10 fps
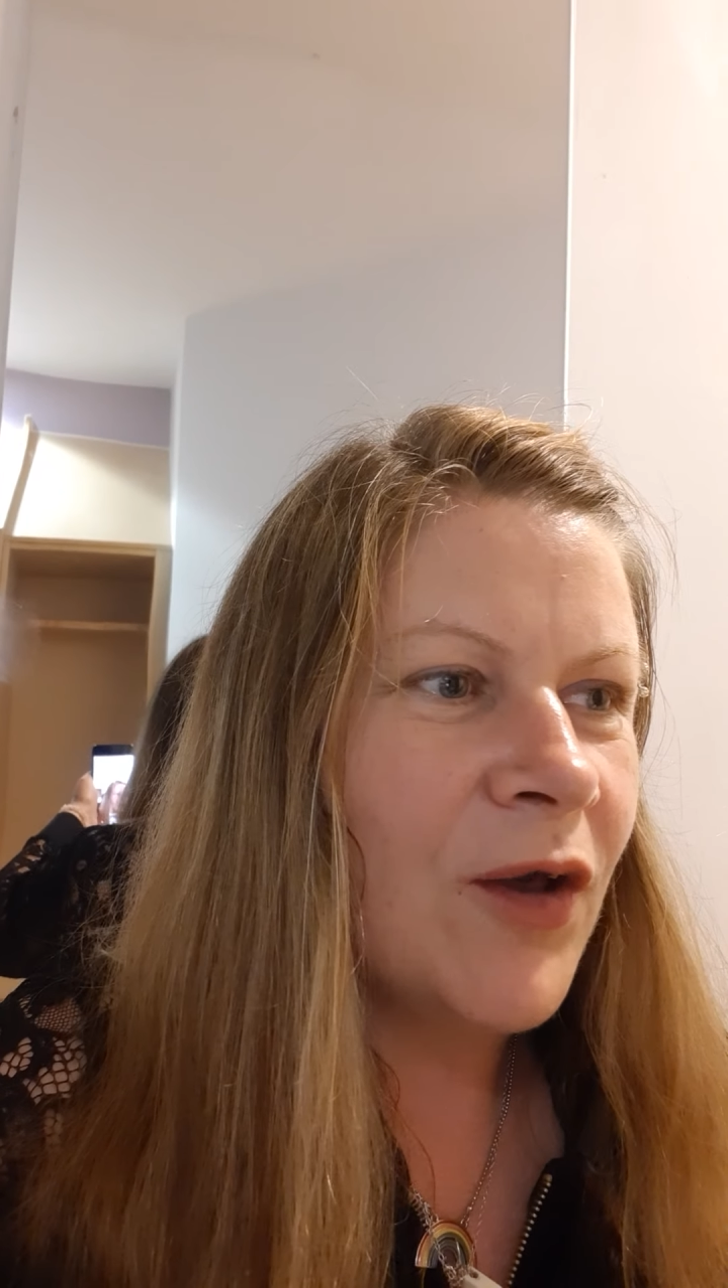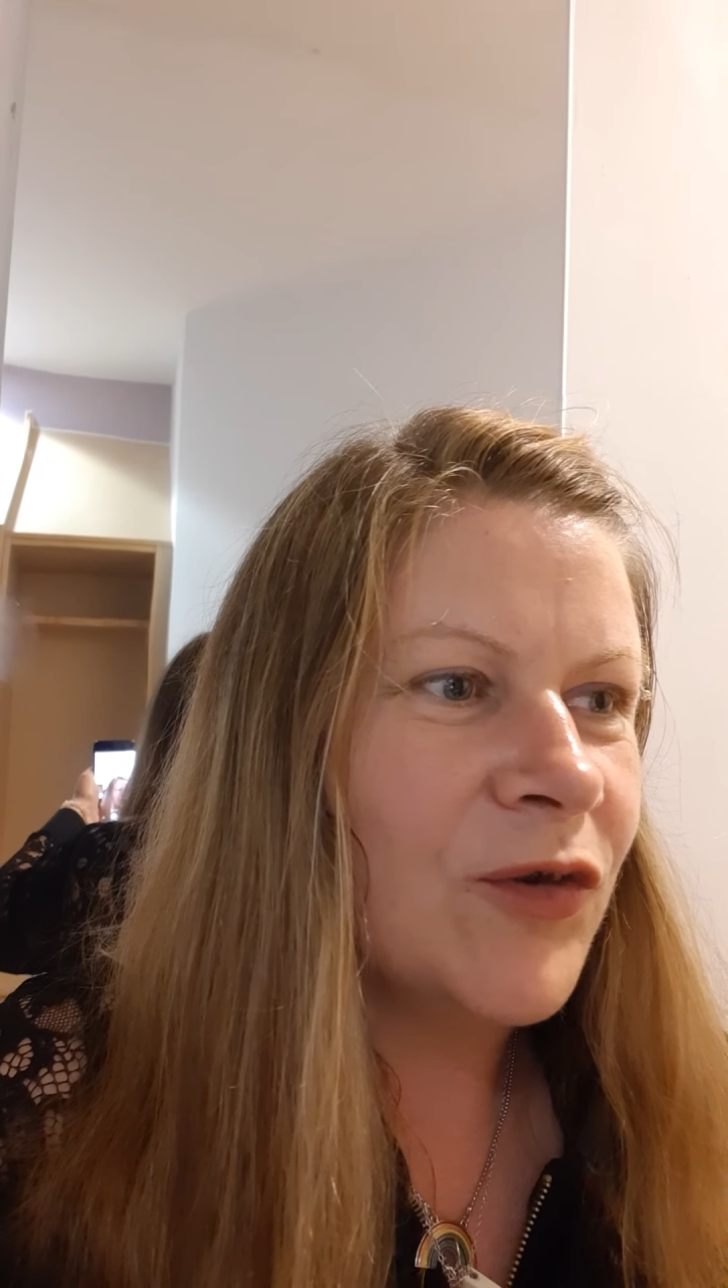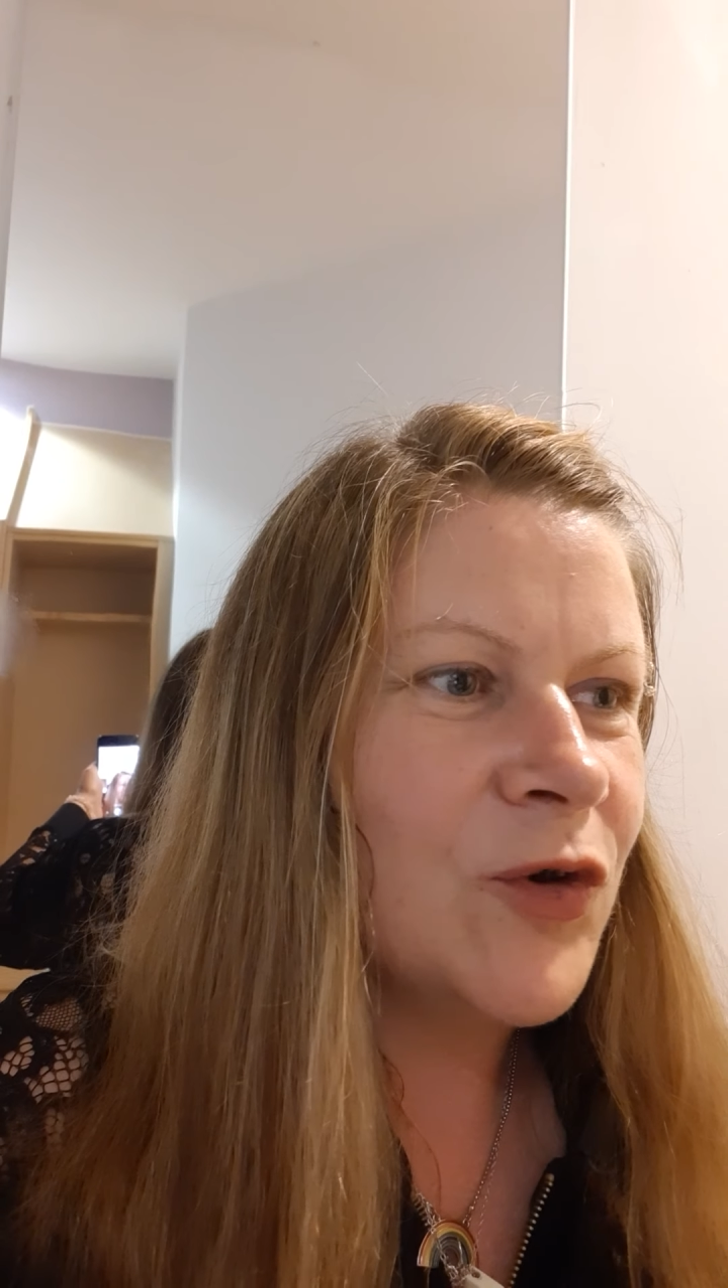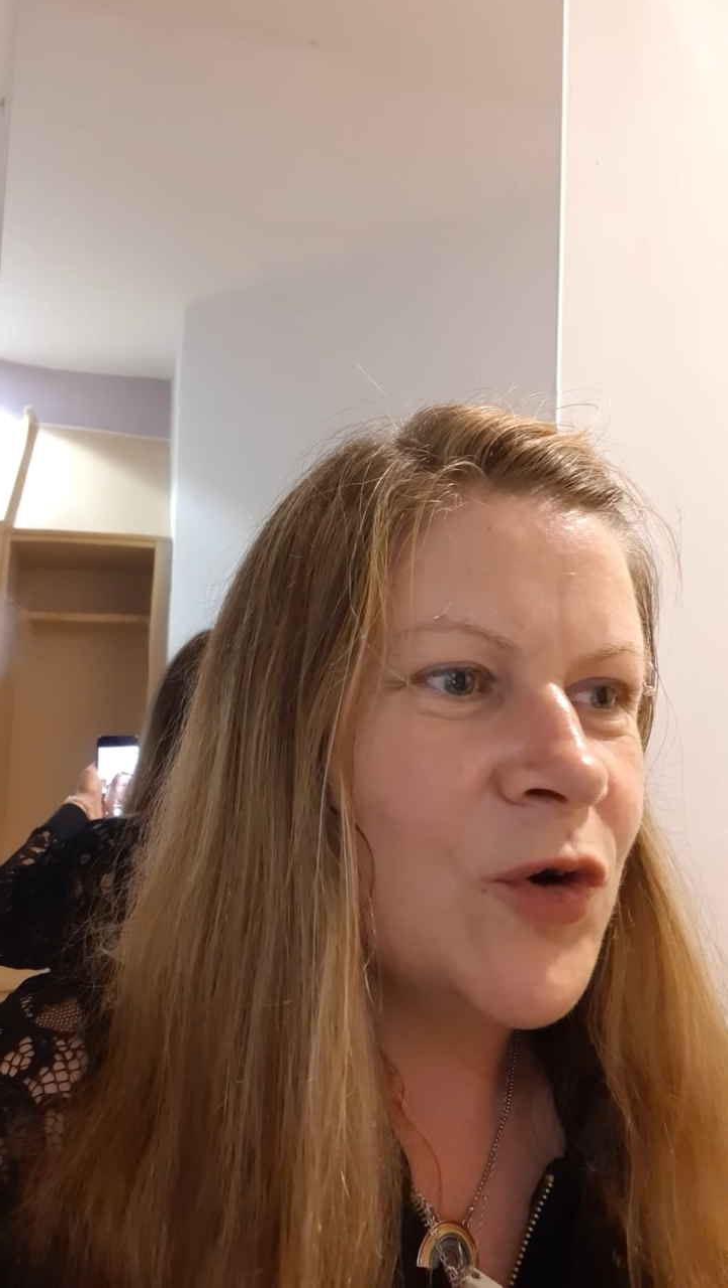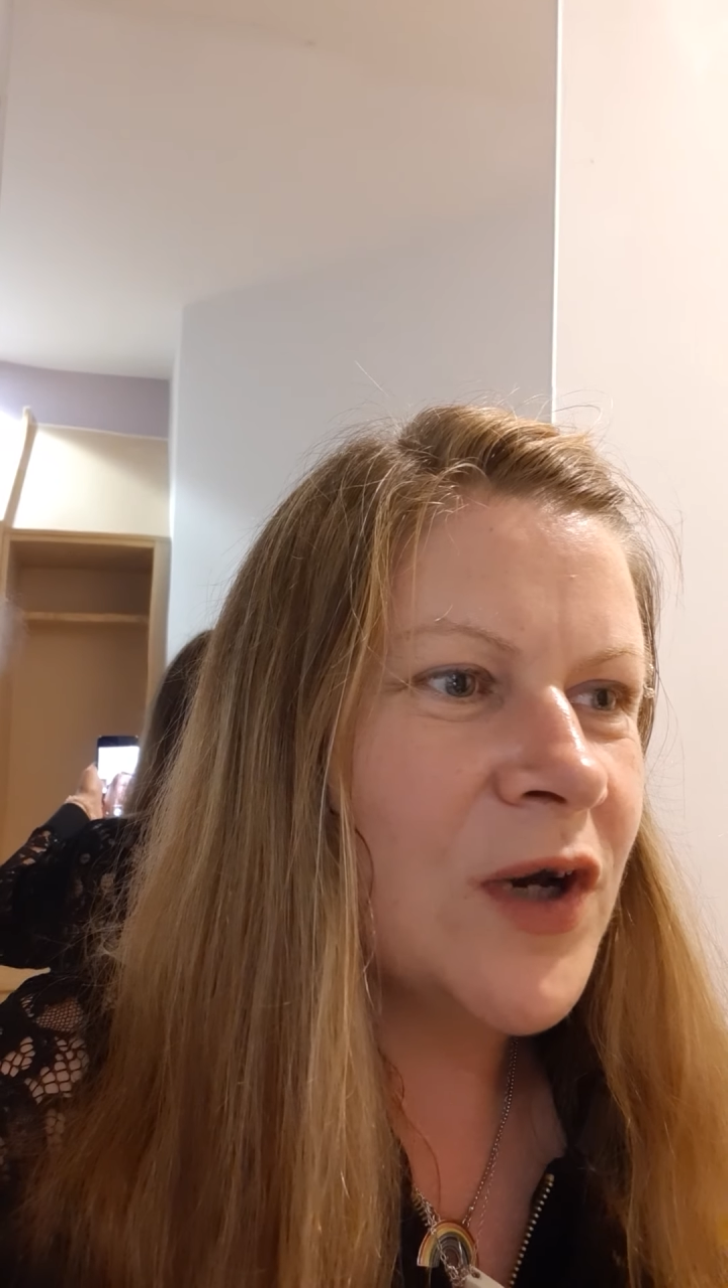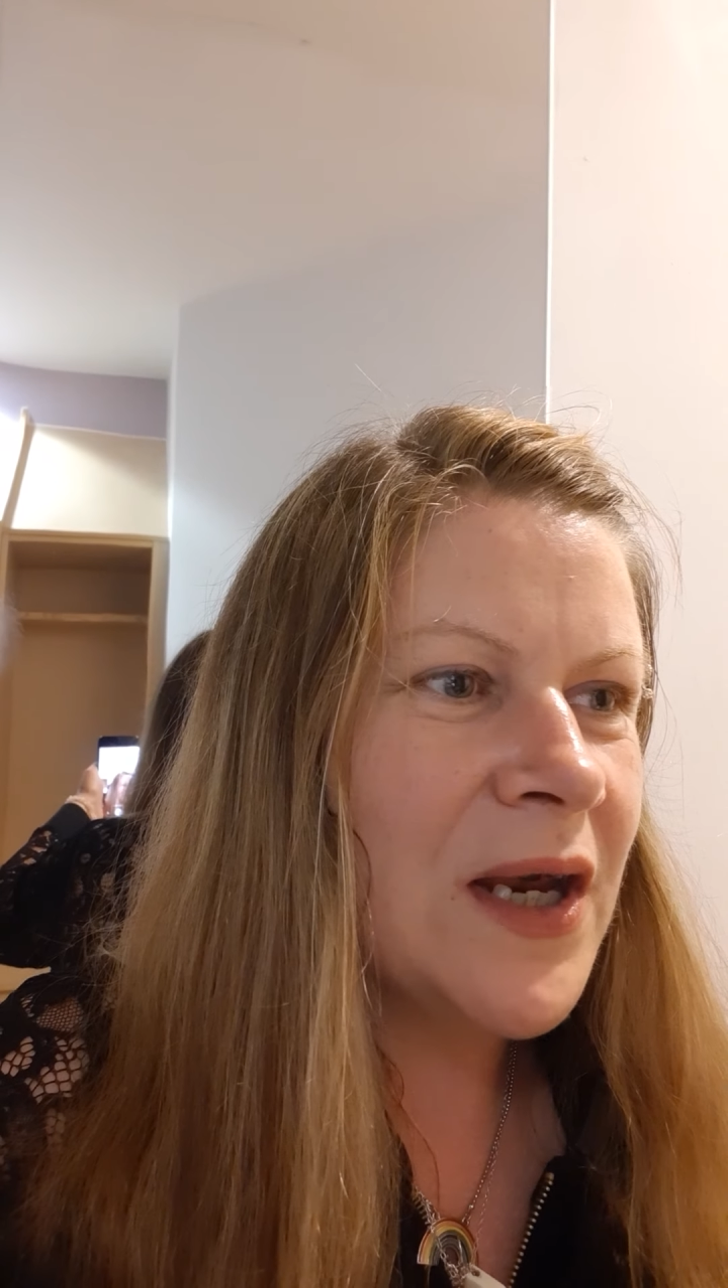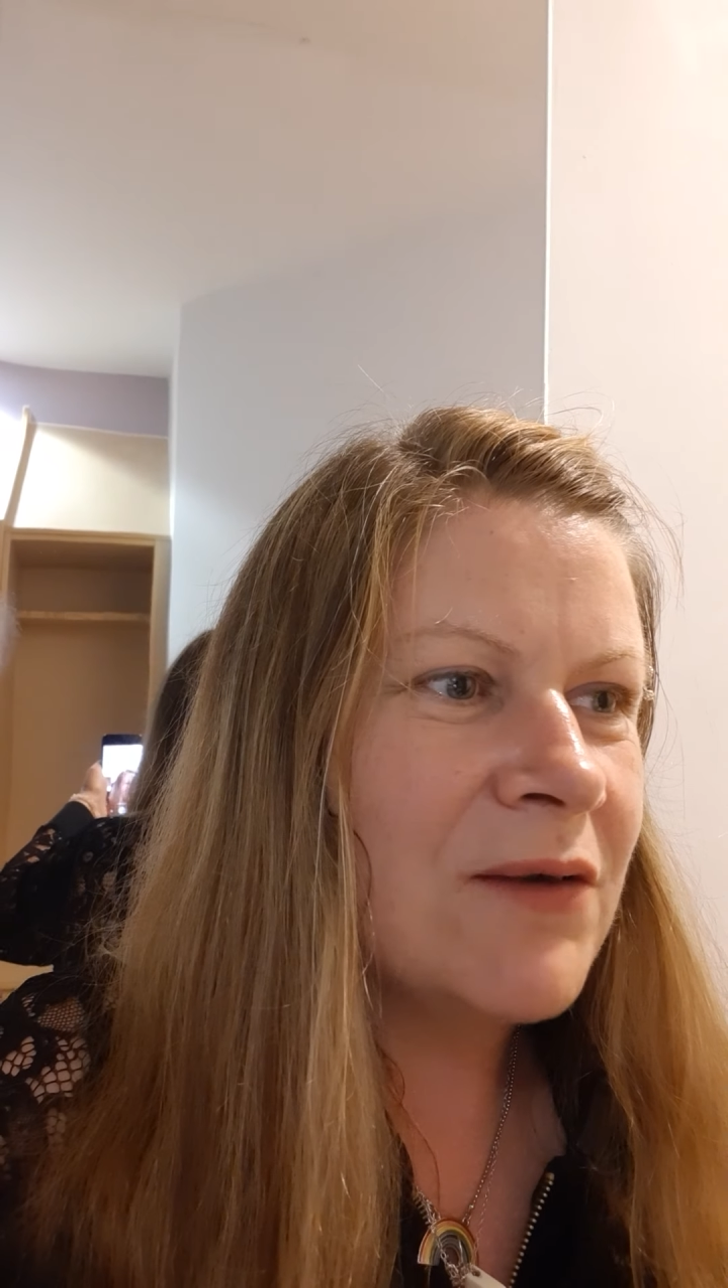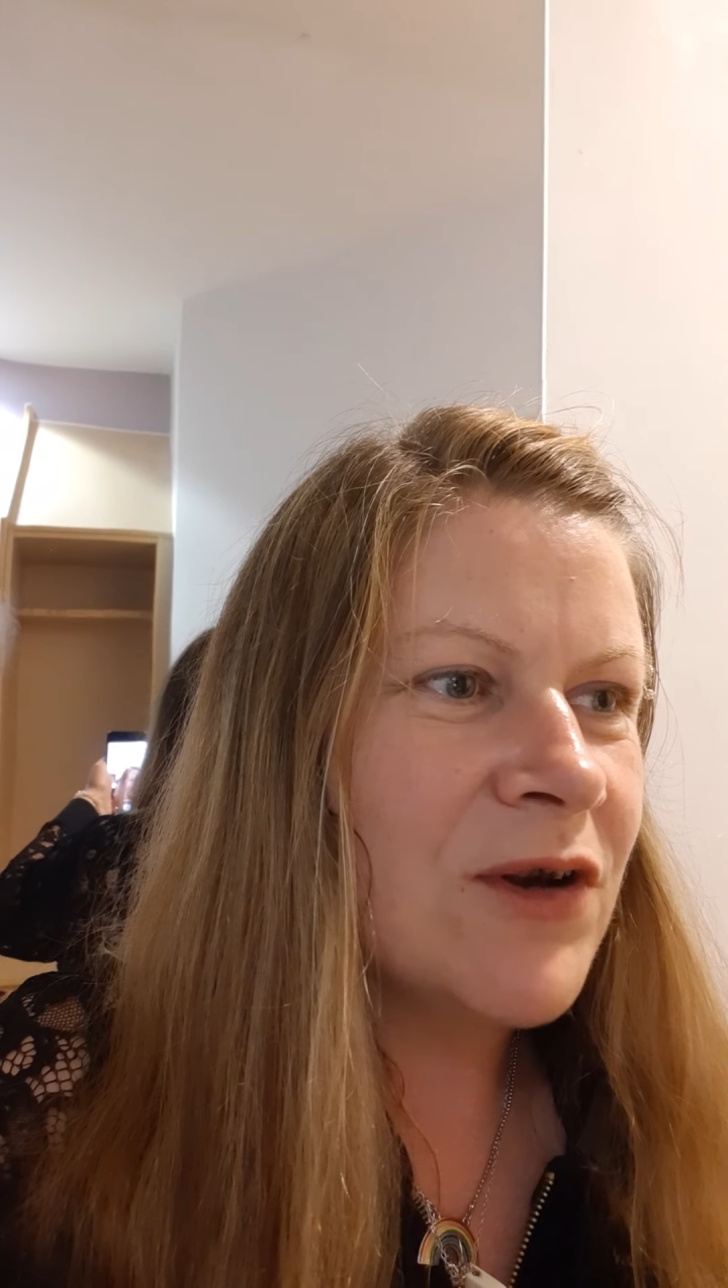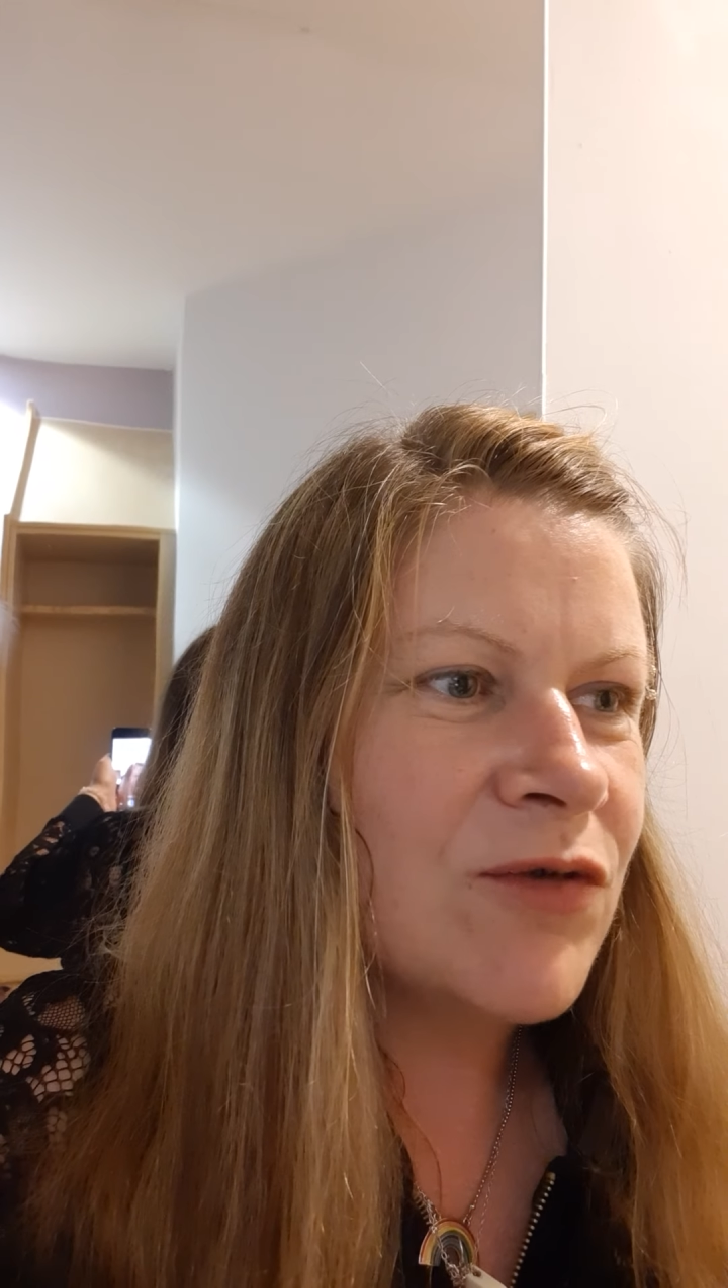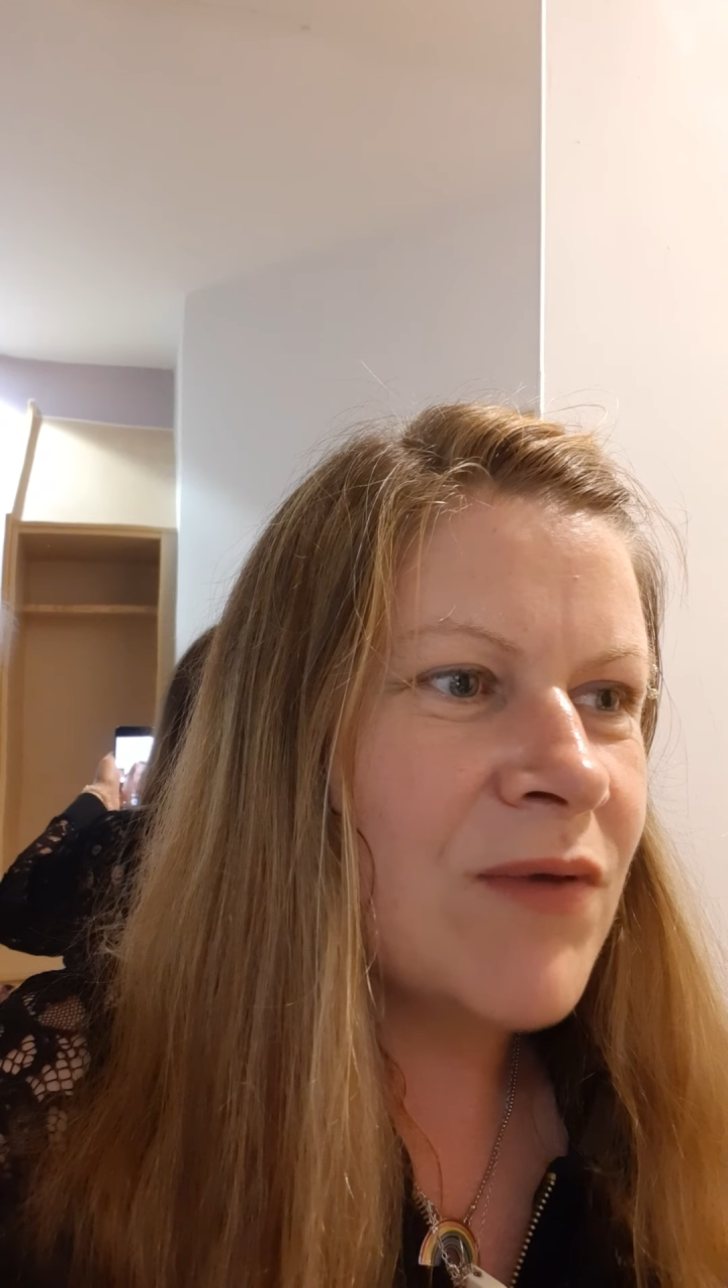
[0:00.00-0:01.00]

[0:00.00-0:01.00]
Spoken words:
ask your nearest